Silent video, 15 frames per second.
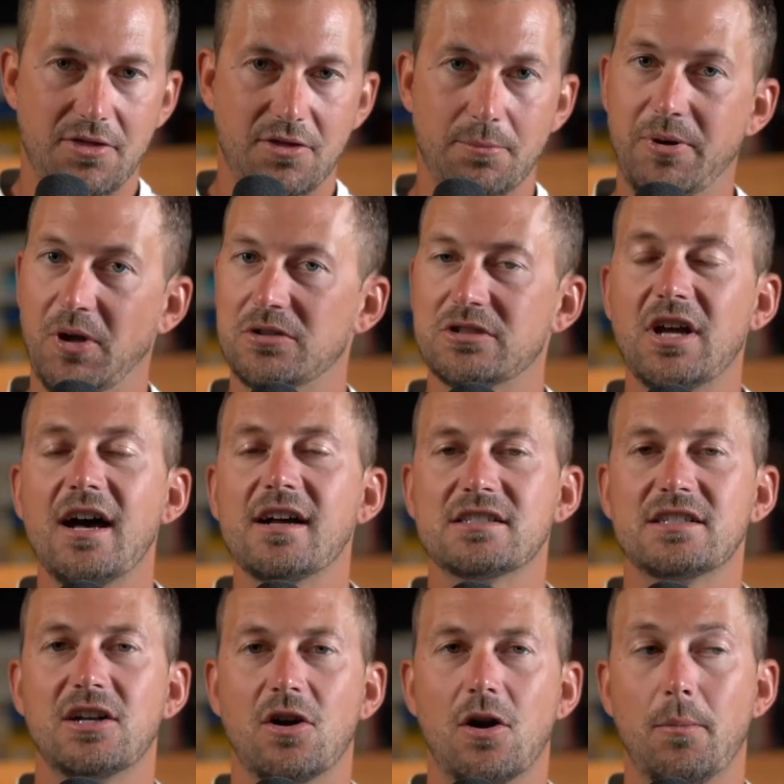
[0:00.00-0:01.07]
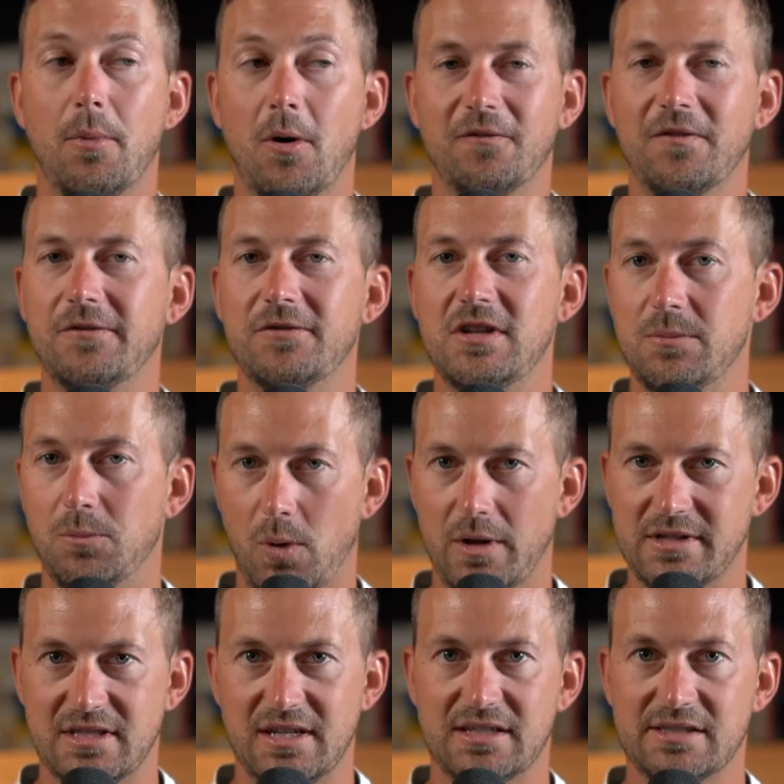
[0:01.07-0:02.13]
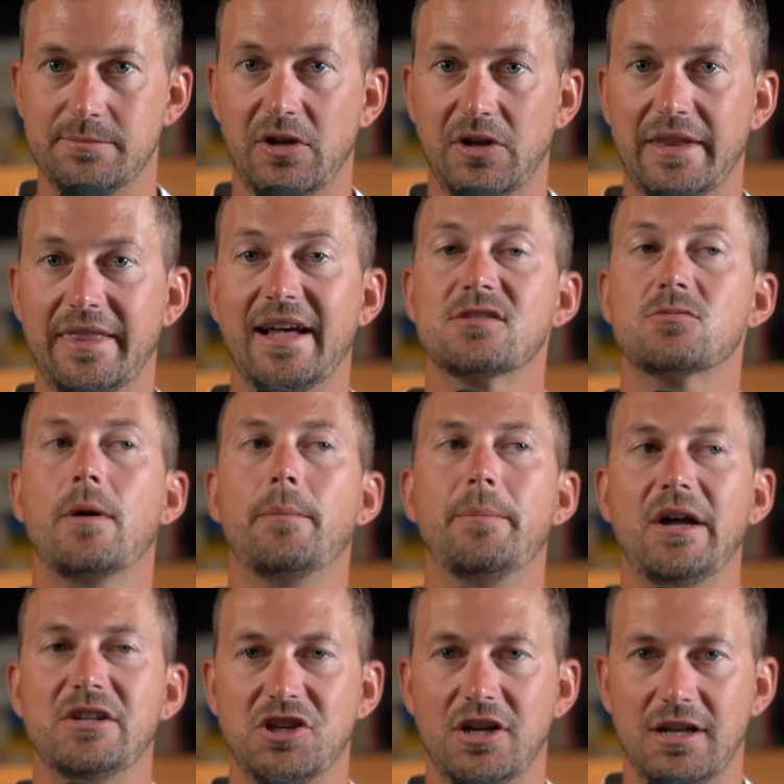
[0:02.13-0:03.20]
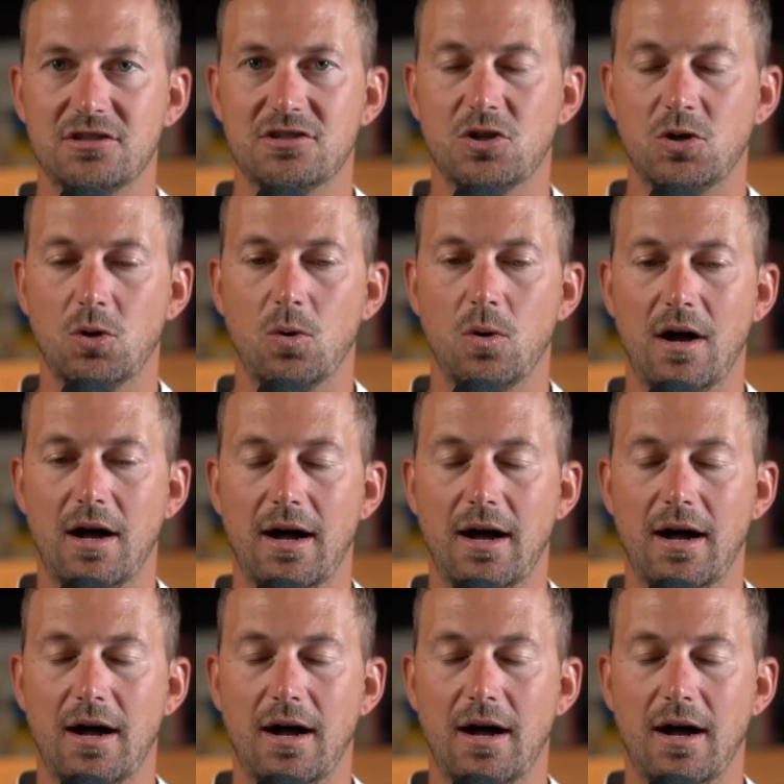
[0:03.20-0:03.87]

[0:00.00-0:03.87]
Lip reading: the build costs here are about $15.6 million. That's what we're budgeting to.